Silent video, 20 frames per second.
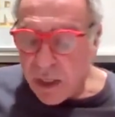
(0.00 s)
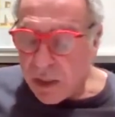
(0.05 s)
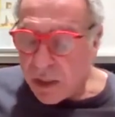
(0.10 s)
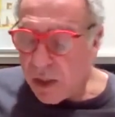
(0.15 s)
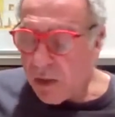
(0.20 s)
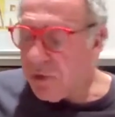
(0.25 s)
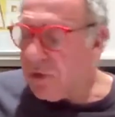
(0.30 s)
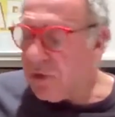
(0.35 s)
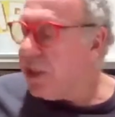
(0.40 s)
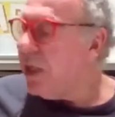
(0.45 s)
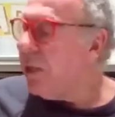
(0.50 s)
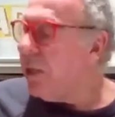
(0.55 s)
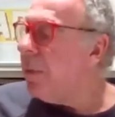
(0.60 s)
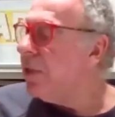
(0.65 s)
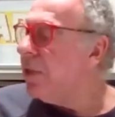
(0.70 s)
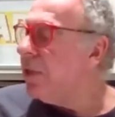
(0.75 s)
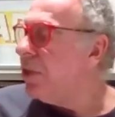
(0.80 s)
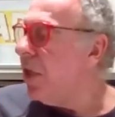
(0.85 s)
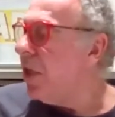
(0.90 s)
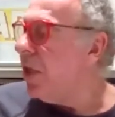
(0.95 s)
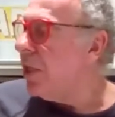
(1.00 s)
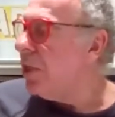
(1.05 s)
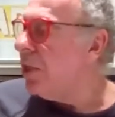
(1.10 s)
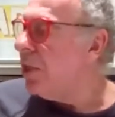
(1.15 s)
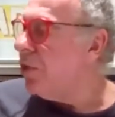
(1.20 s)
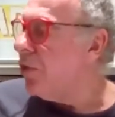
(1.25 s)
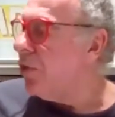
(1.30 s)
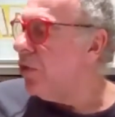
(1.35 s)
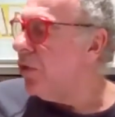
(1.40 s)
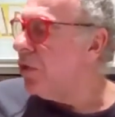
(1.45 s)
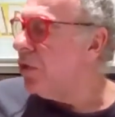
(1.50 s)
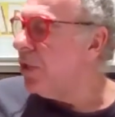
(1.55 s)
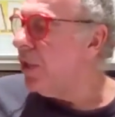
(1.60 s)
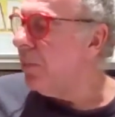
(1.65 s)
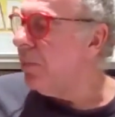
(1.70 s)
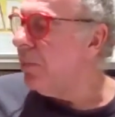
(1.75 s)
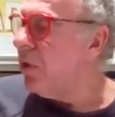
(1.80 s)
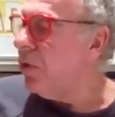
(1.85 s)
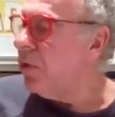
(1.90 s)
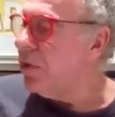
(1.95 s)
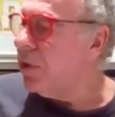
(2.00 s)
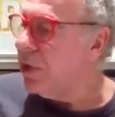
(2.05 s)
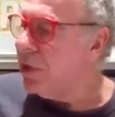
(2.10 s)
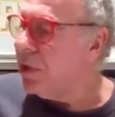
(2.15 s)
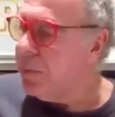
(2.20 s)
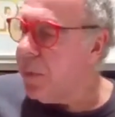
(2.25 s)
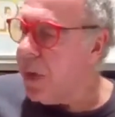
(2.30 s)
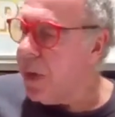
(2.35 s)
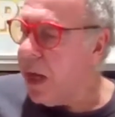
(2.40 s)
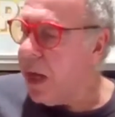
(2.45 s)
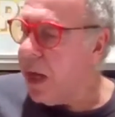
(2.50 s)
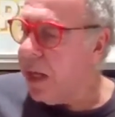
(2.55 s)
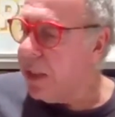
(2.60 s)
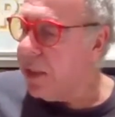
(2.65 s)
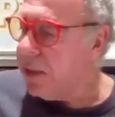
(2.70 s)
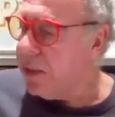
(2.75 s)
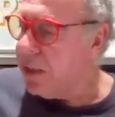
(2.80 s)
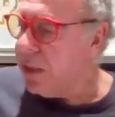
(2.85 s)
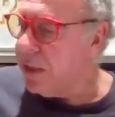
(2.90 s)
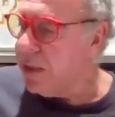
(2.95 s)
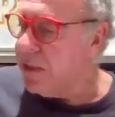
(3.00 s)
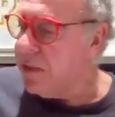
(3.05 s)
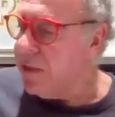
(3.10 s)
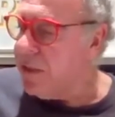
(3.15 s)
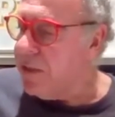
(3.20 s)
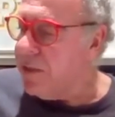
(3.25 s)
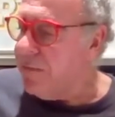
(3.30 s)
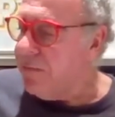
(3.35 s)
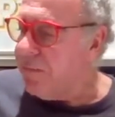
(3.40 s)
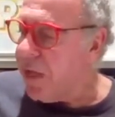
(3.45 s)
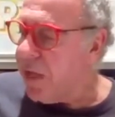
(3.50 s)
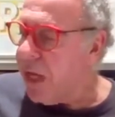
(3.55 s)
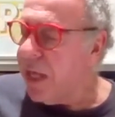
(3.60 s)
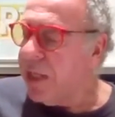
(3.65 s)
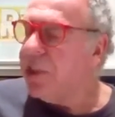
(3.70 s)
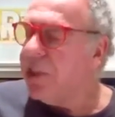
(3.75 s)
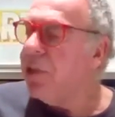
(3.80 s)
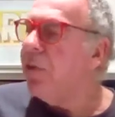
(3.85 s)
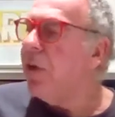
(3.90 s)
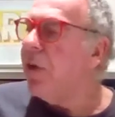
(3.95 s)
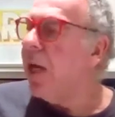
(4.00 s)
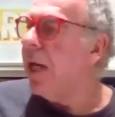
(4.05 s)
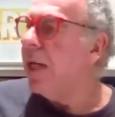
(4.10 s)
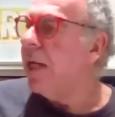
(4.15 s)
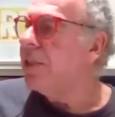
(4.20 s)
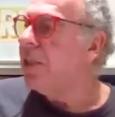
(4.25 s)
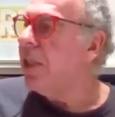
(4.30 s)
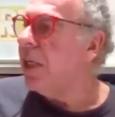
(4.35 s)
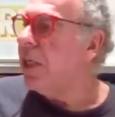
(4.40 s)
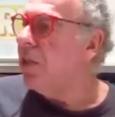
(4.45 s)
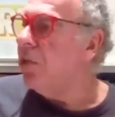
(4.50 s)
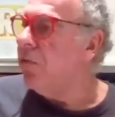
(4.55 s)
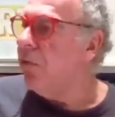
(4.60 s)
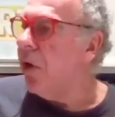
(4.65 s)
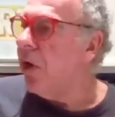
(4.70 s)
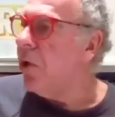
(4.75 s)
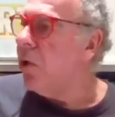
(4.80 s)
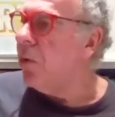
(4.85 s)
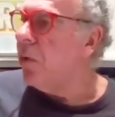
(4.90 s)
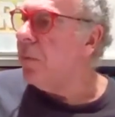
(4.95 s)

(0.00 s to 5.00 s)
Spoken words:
go deep inside your subconscious mind, and as you relax, they grow